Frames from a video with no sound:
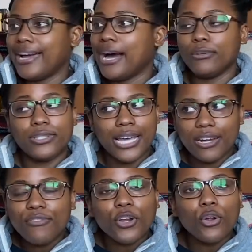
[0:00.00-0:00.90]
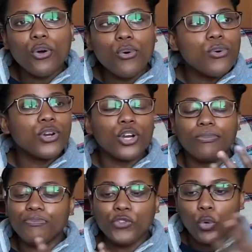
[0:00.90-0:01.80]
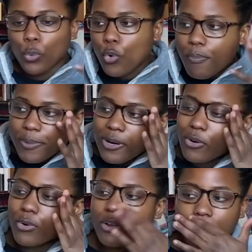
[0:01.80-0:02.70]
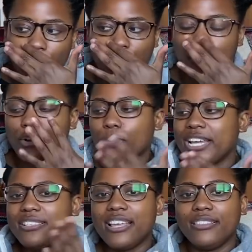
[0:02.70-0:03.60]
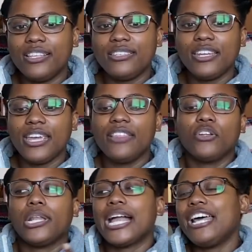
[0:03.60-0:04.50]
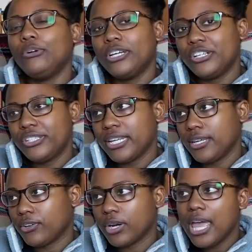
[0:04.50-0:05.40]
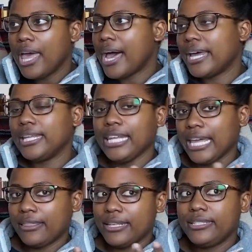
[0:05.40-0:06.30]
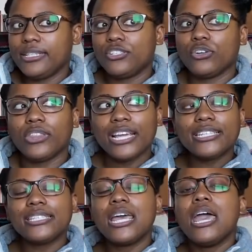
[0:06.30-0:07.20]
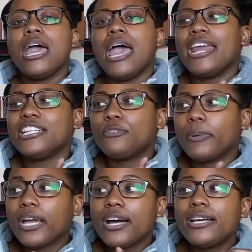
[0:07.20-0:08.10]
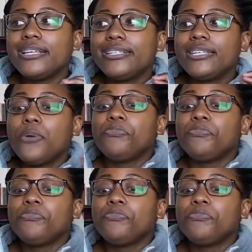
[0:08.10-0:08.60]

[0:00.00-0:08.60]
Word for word: outside of their own group or, you know, their race, ethnicity, and they're like, I don't understand, or I didn't like this, this, or this. And it's because